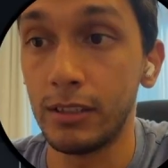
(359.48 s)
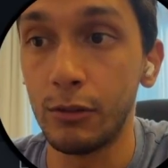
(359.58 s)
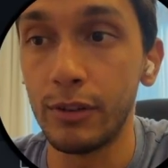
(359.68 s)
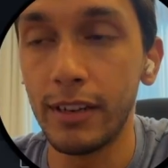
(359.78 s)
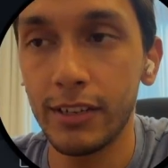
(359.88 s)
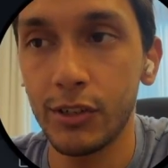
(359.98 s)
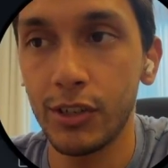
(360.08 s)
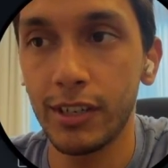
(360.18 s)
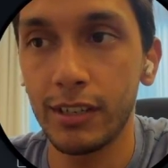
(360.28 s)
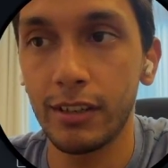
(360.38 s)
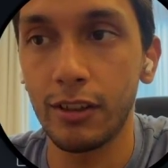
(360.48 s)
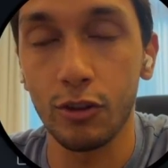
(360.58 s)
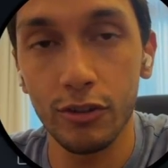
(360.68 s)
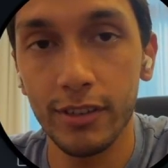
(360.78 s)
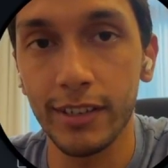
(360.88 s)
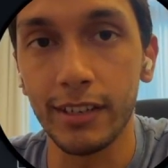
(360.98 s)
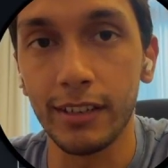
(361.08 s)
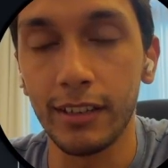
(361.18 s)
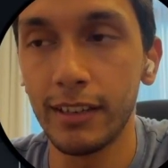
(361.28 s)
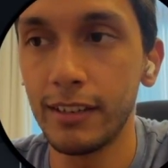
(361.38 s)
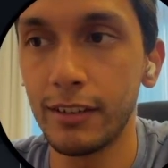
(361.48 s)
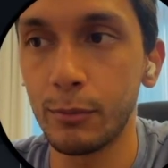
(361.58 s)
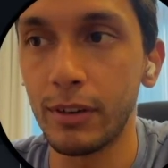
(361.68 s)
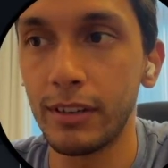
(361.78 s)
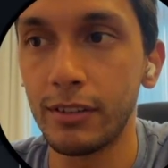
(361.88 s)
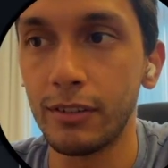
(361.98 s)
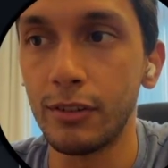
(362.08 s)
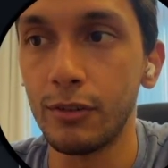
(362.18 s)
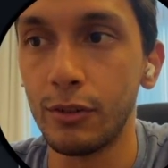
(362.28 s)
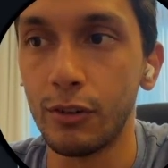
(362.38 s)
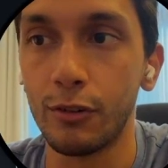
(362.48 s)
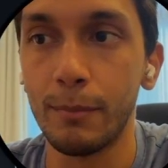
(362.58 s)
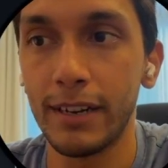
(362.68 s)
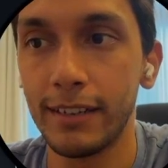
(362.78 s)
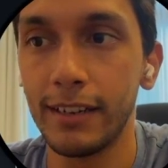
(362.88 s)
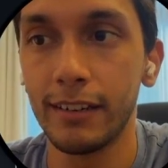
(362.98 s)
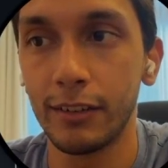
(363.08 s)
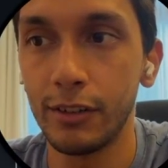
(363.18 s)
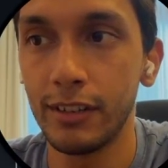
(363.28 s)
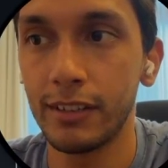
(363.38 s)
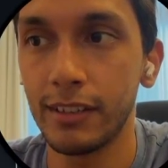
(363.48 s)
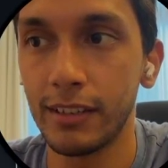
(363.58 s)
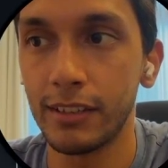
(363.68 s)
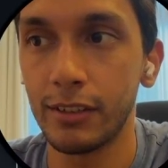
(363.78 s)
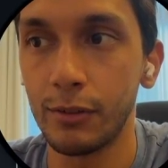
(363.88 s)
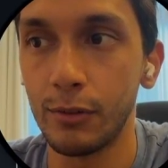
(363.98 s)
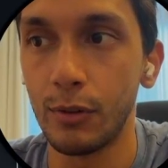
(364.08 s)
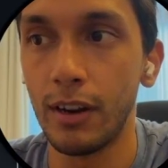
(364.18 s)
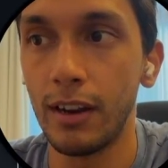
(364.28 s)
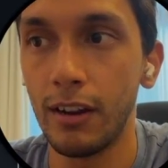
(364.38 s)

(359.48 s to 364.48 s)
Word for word: So in Next.js 13, the easiest way to do your metadata goodness is to,